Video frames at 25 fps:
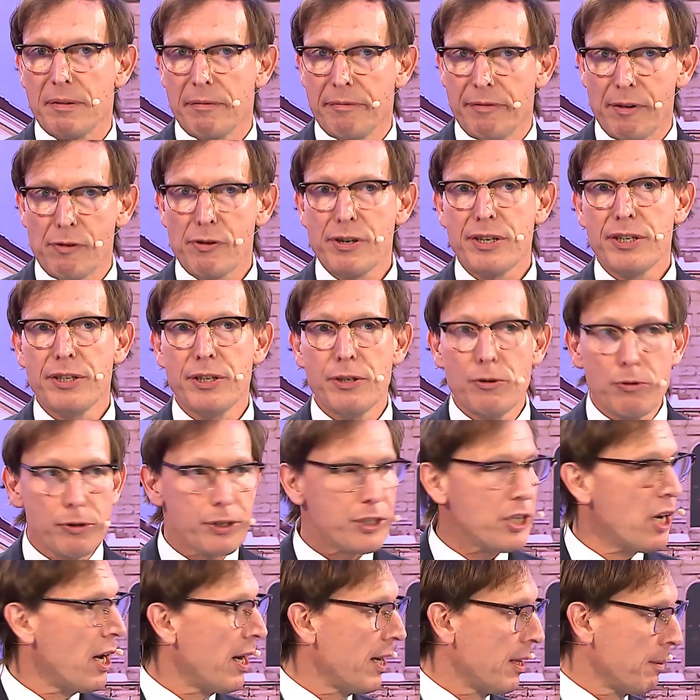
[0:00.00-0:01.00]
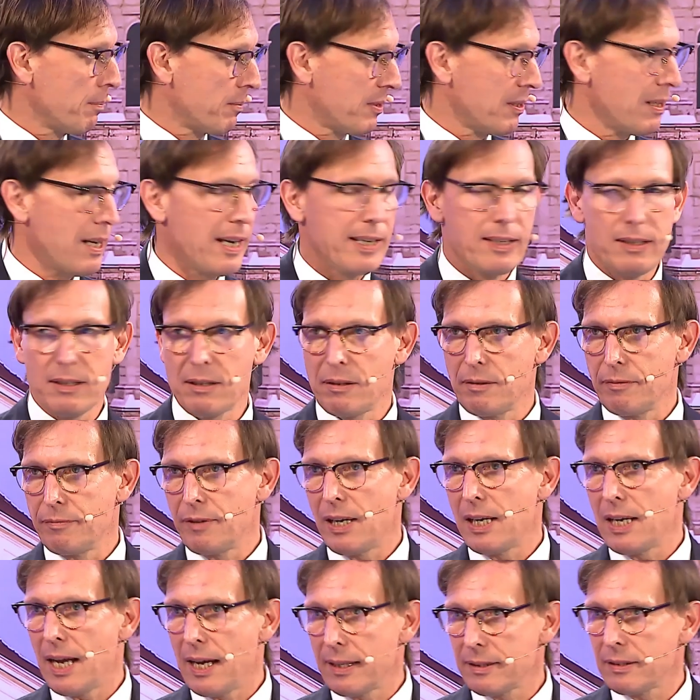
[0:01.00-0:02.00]
very new types, like
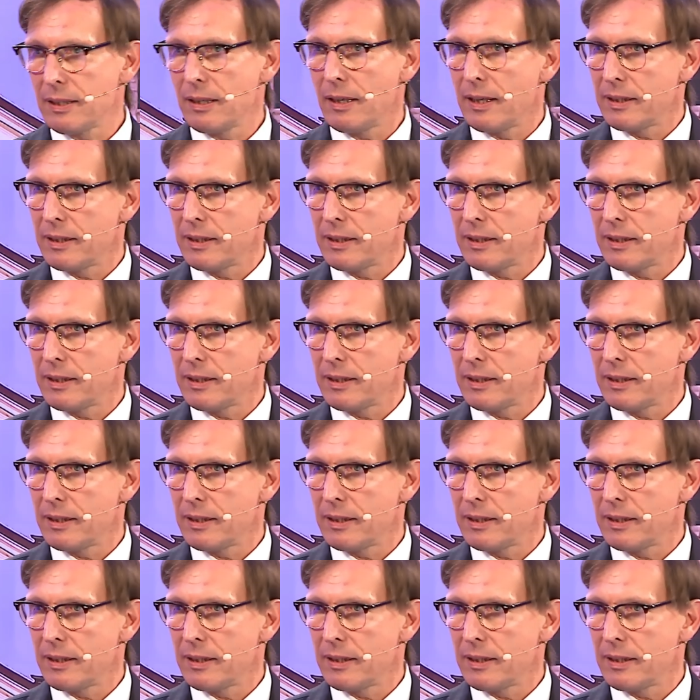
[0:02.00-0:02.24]
Wael Att